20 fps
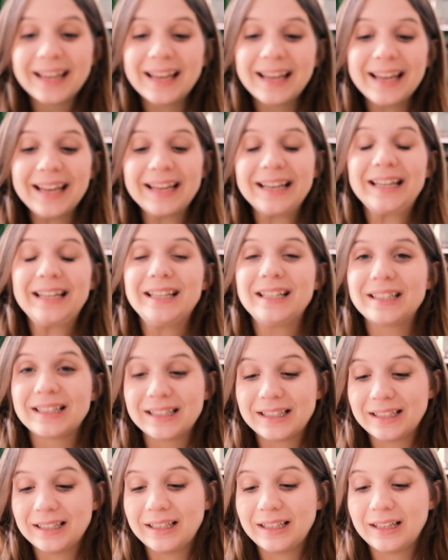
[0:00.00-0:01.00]
and
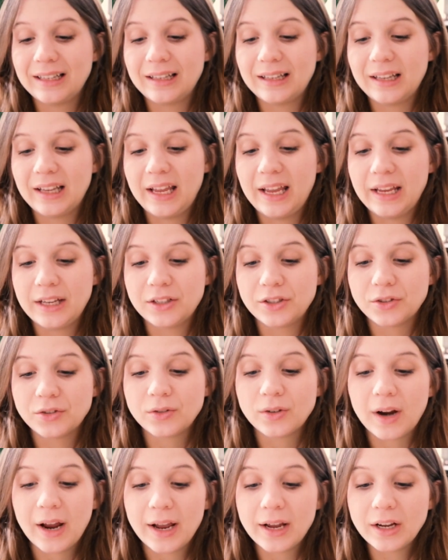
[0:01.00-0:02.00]
it's a
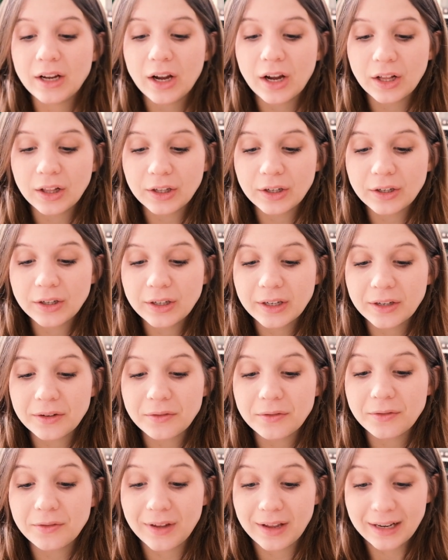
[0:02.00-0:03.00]
tri-color
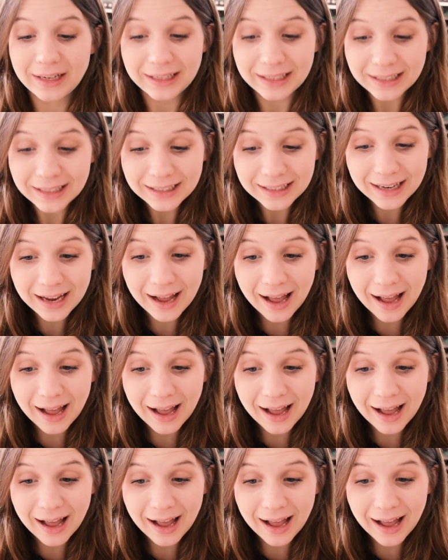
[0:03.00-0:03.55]
confetti.